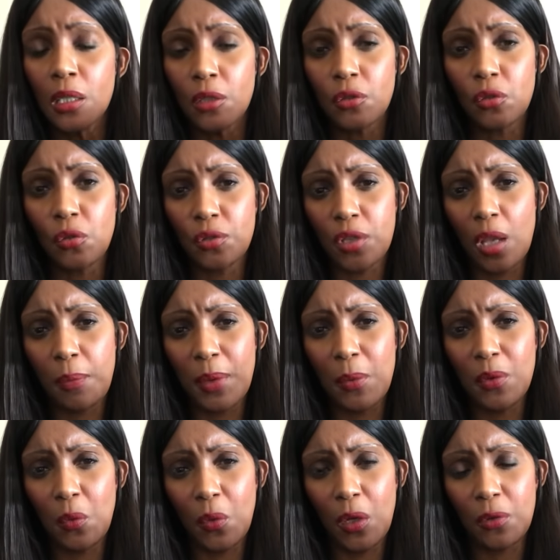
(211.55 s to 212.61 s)
Could also be with
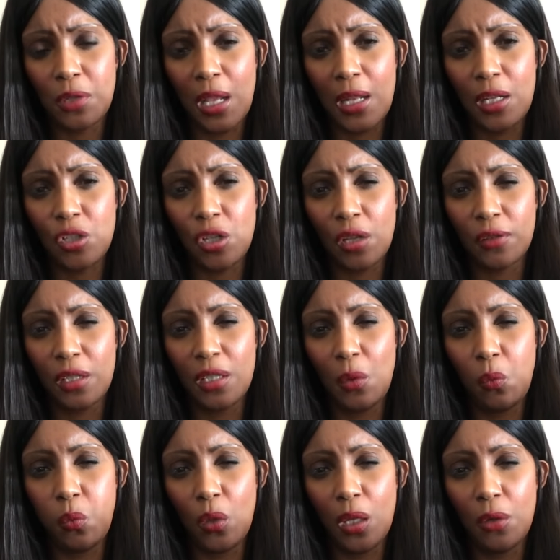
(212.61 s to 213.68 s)
the world energy. I think the
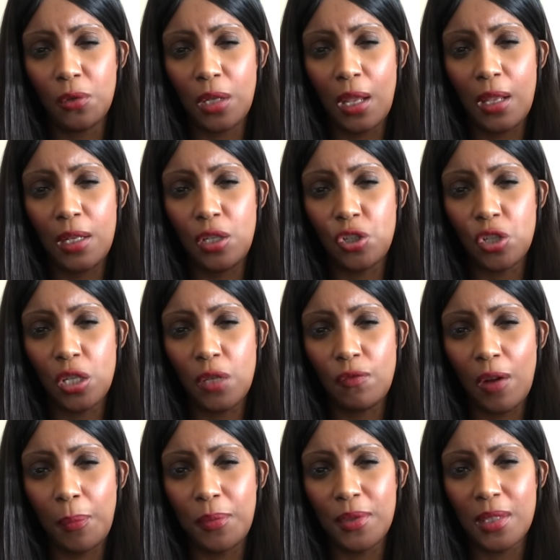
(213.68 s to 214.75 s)
world energy
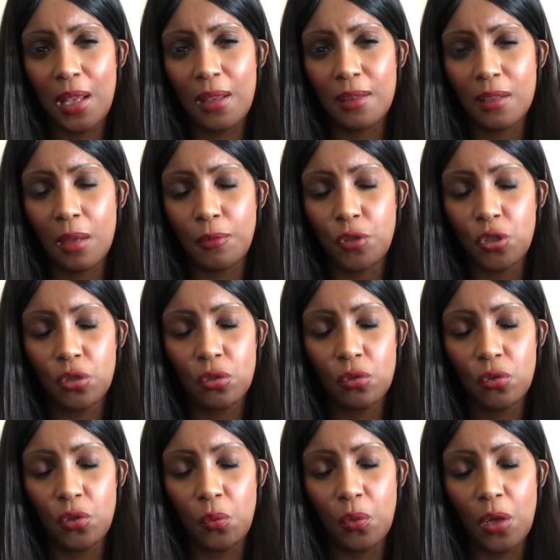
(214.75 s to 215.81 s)
represents, I'm
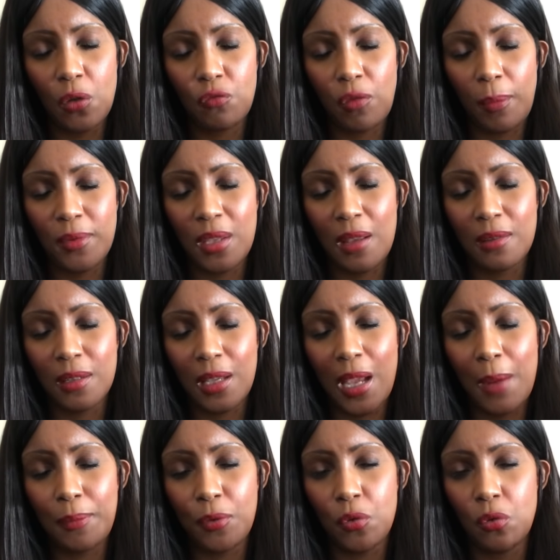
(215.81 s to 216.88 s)
sure the world represents
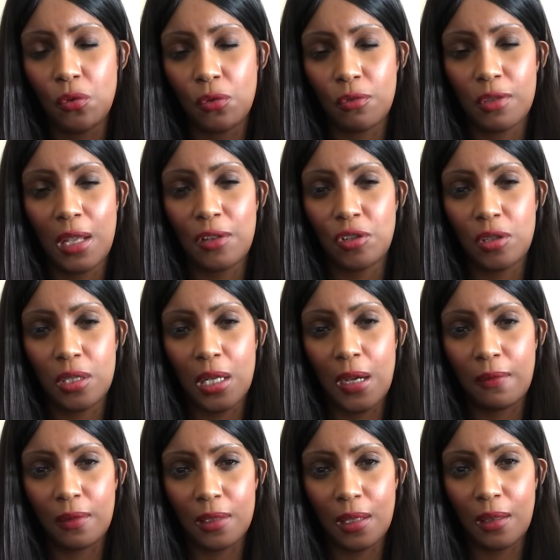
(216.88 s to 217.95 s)
Capricorn or
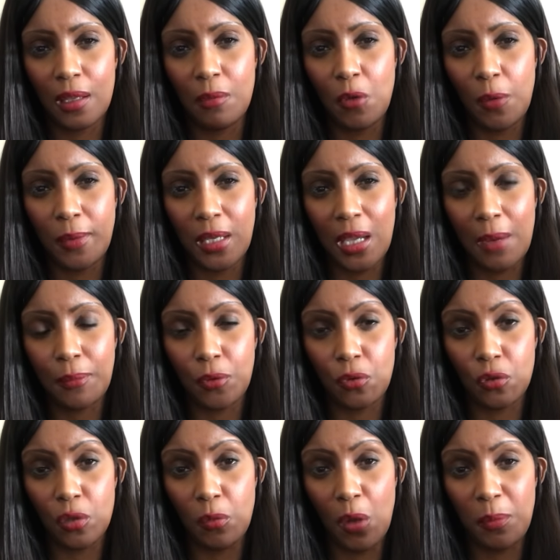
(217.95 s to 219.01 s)
Sagittarius. I think it might be
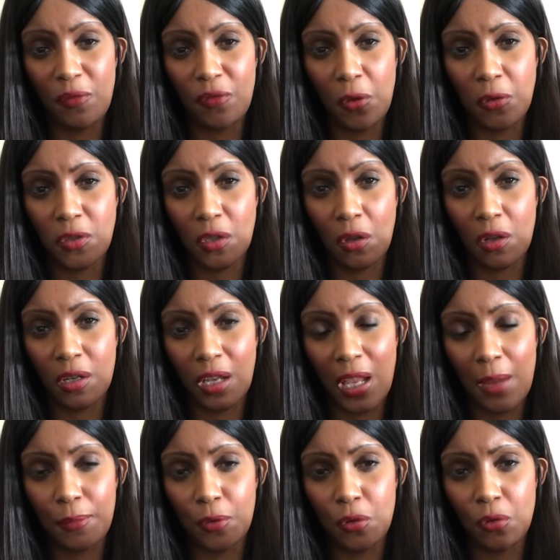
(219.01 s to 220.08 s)
Capricorn. You might be focusing on a
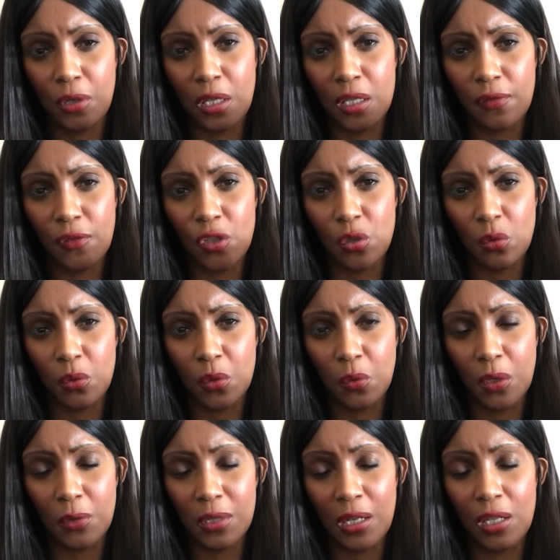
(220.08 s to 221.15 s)
Capricorn individual with the
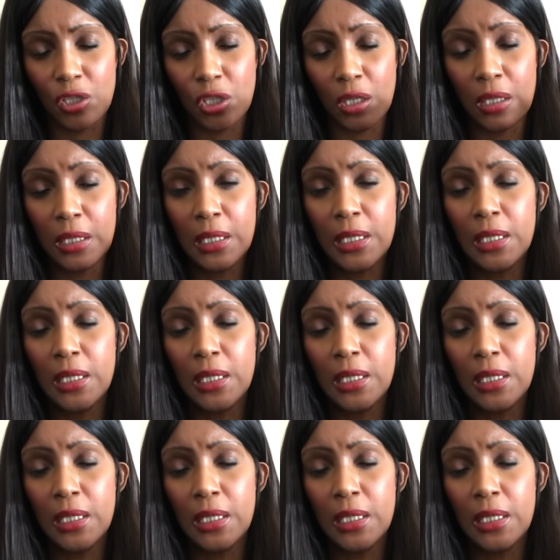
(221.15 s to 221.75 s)
world energy.